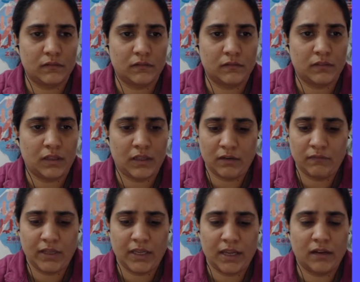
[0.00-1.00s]
And then we
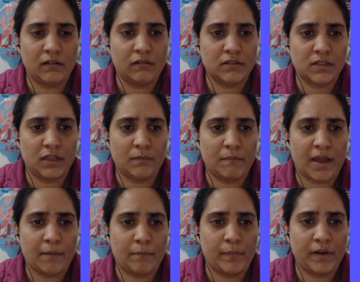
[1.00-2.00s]
can say
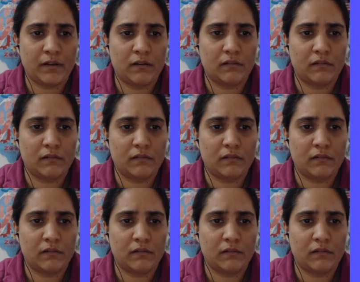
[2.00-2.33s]
map it.